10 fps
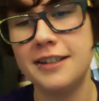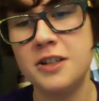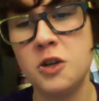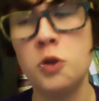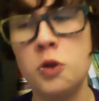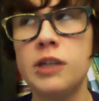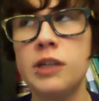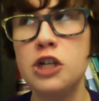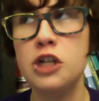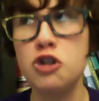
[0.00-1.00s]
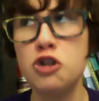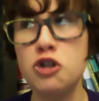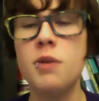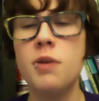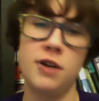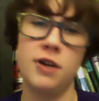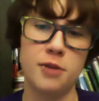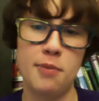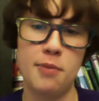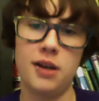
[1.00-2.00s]
So literally nobody would come to my
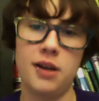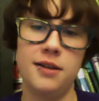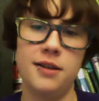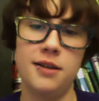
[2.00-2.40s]
party.